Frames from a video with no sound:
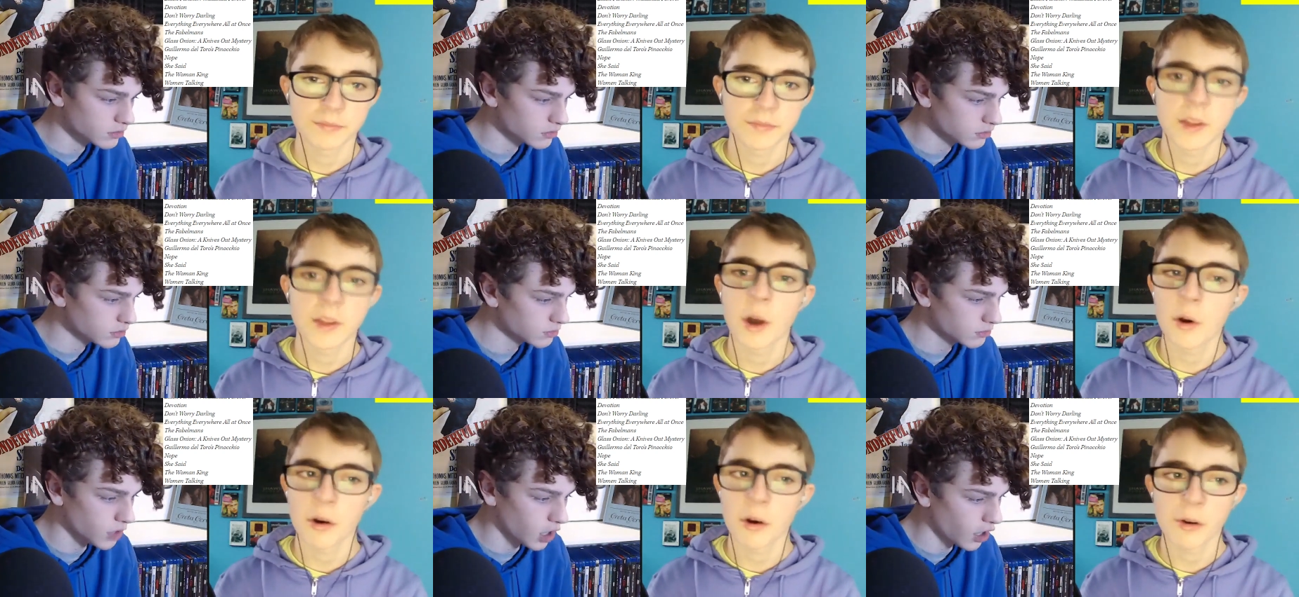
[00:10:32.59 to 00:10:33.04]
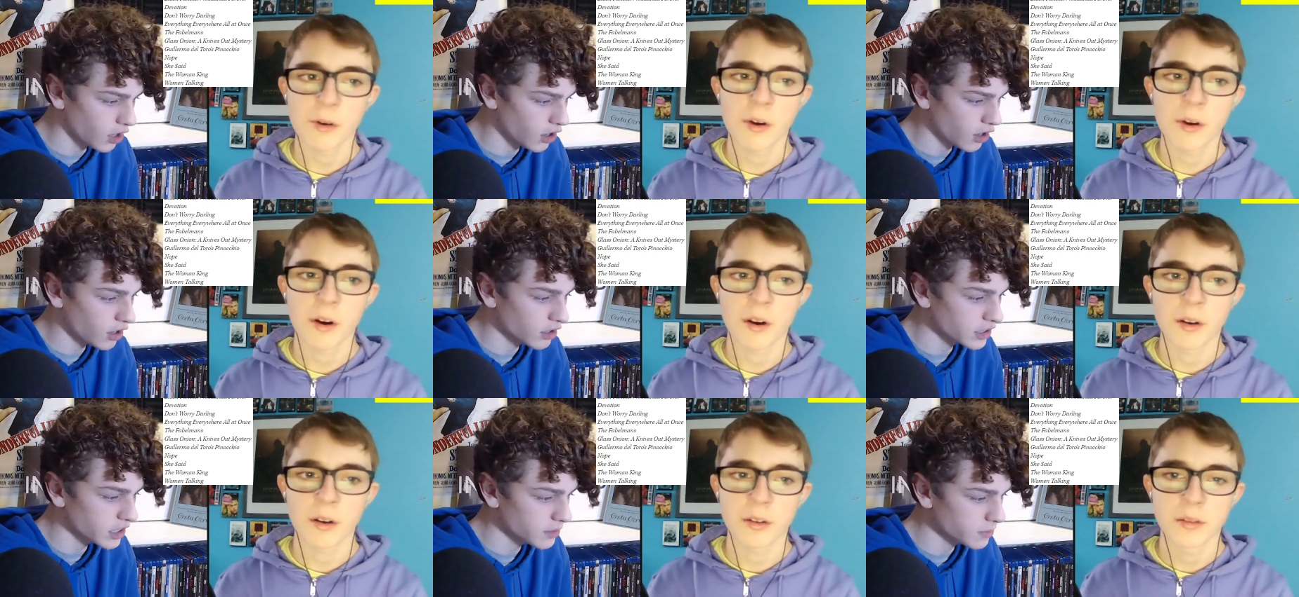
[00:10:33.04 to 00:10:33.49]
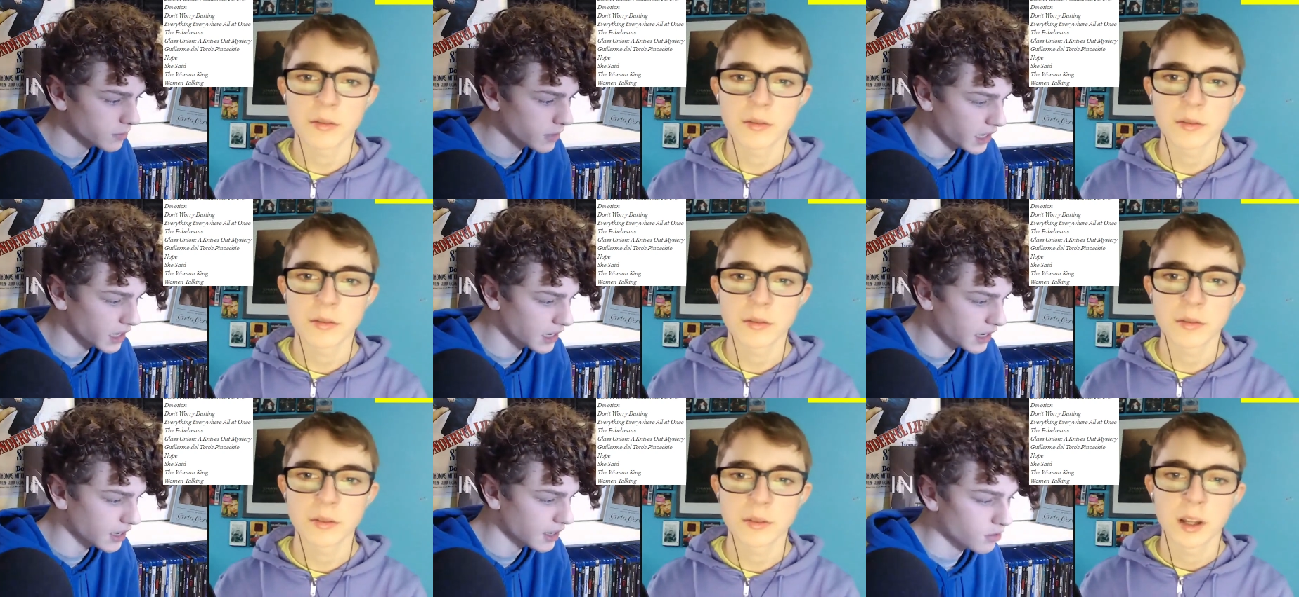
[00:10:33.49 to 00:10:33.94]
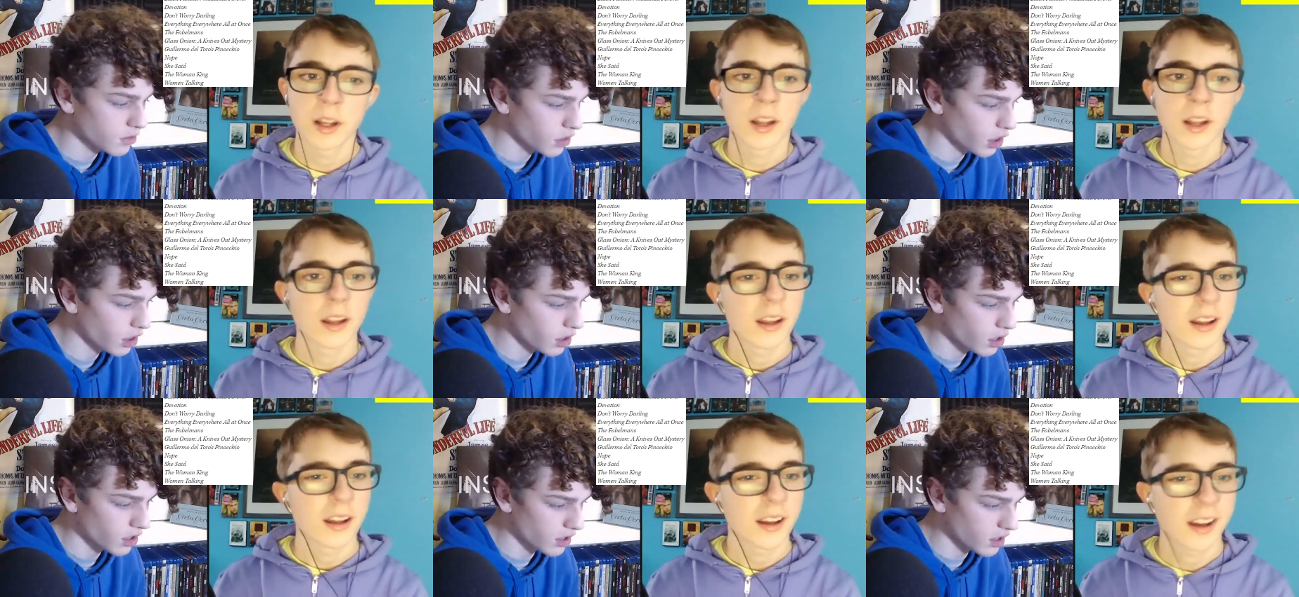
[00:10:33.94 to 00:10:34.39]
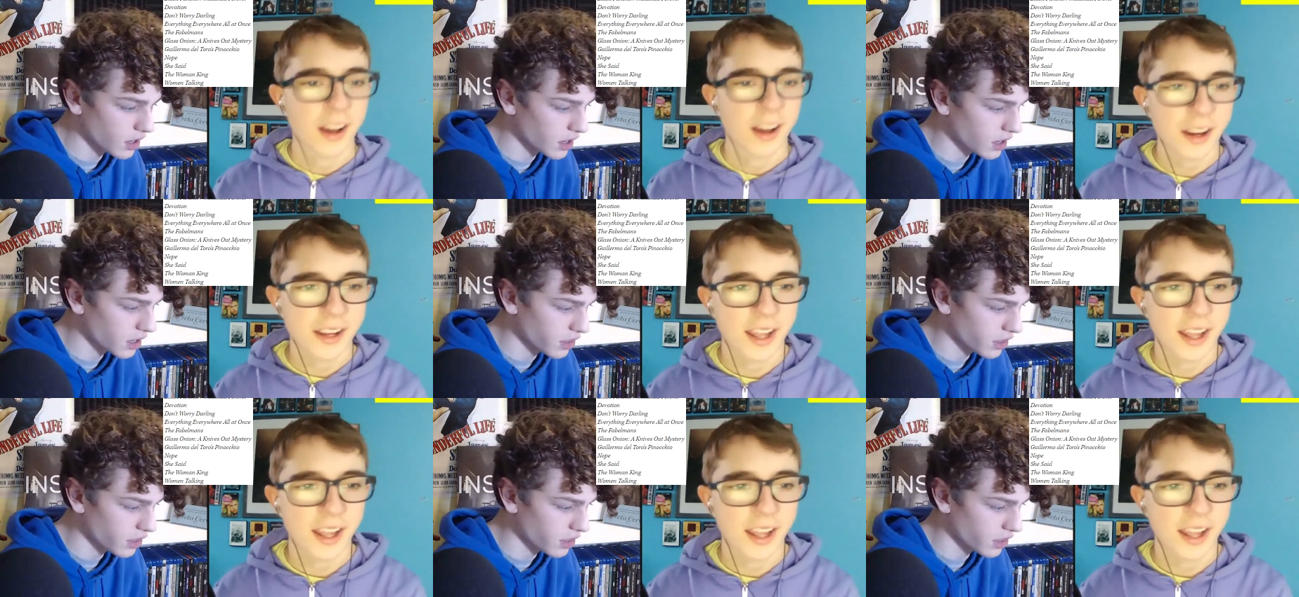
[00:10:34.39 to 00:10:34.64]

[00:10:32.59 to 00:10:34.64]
Speaker 1: No RRR. Didn't make it. Uh,